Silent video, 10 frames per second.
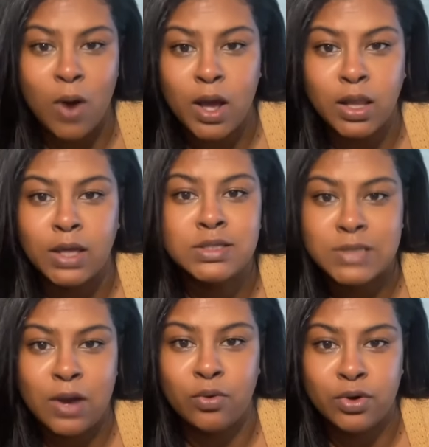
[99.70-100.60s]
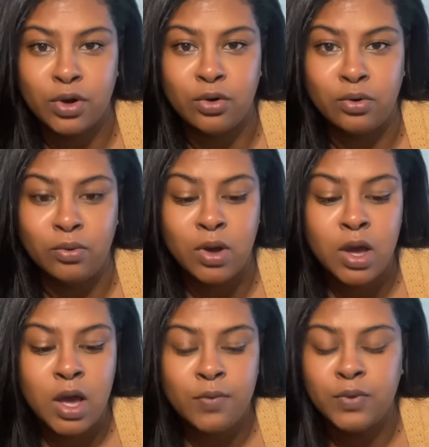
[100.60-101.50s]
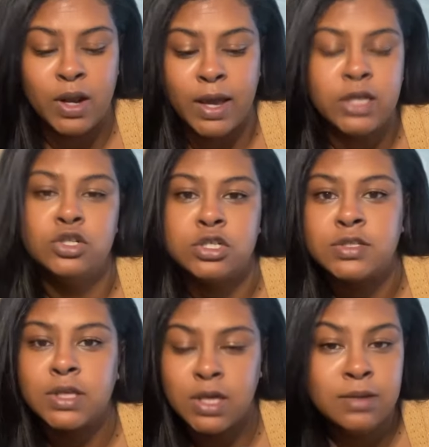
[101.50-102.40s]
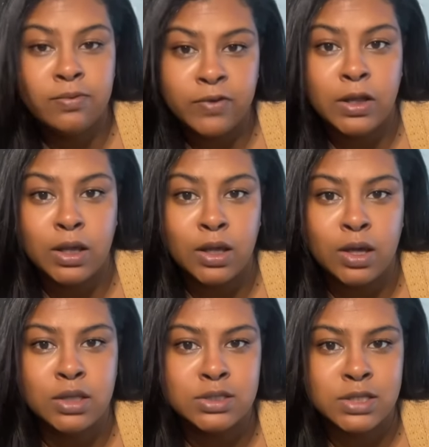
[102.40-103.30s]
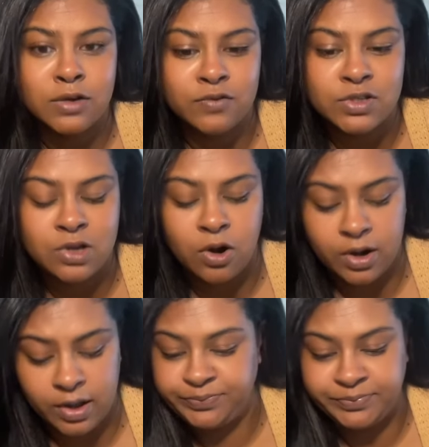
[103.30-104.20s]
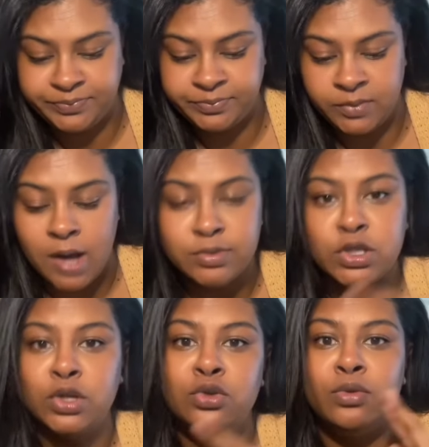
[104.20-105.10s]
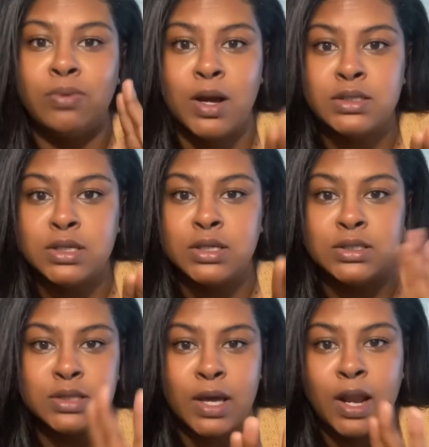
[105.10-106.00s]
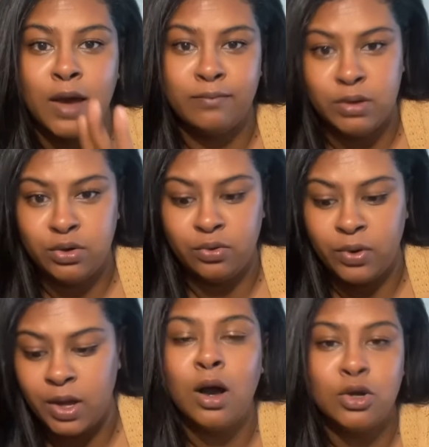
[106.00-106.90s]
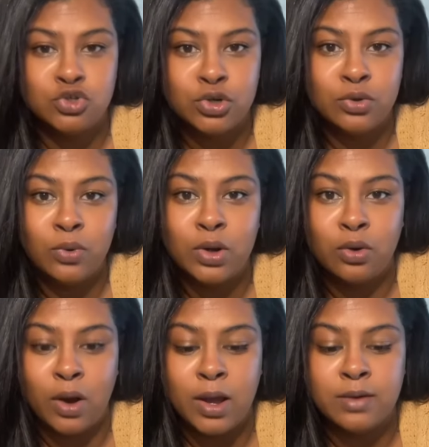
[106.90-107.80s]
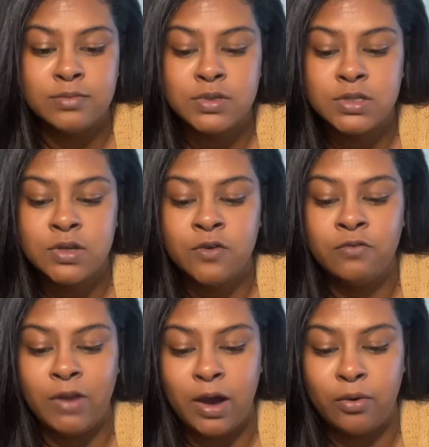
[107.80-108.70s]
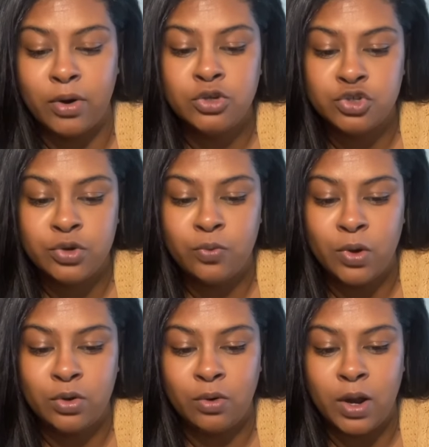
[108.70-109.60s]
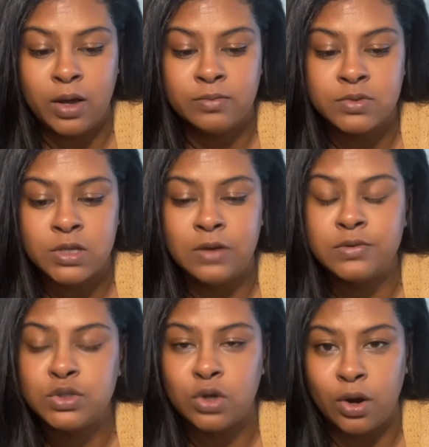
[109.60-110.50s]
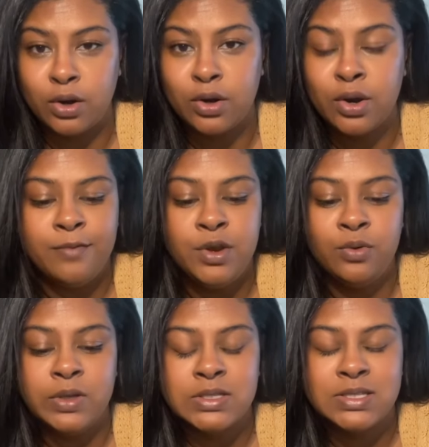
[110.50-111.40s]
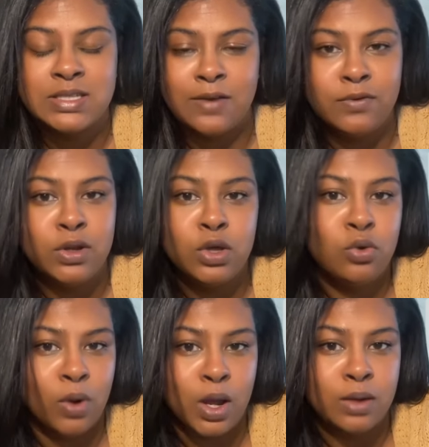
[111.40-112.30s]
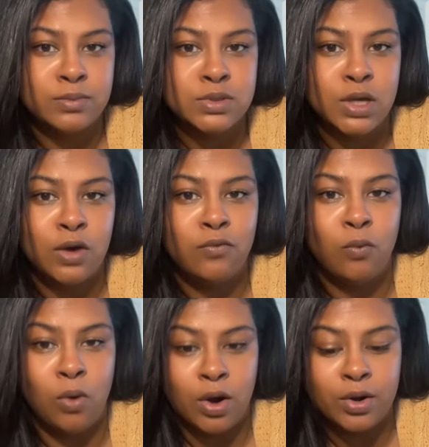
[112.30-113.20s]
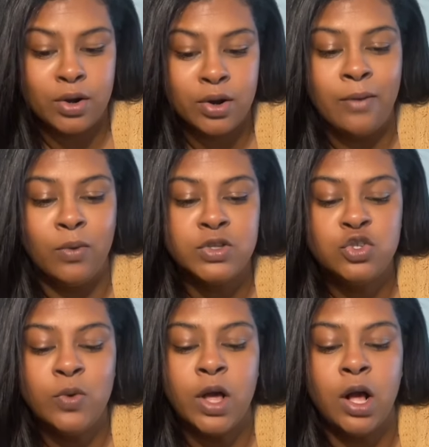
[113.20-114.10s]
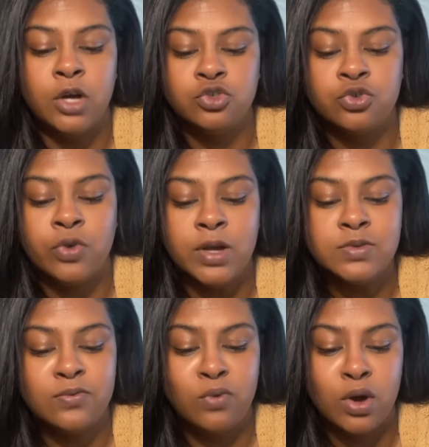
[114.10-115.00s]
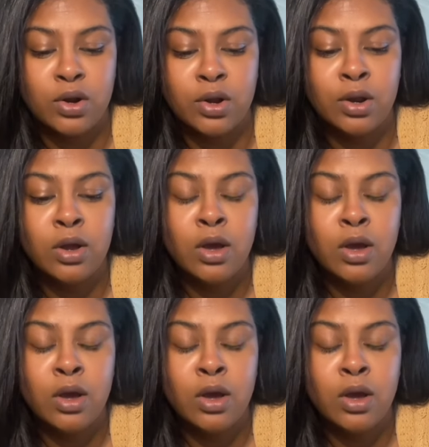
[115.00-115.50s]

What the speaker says: like sourdough that I can just keep feeding instead of discarding. I'm just gonna do the process that I've been doing. 101 grams flour, 101 grams of starter. Been doing 70 grams of water. I was doing 100 grams of water,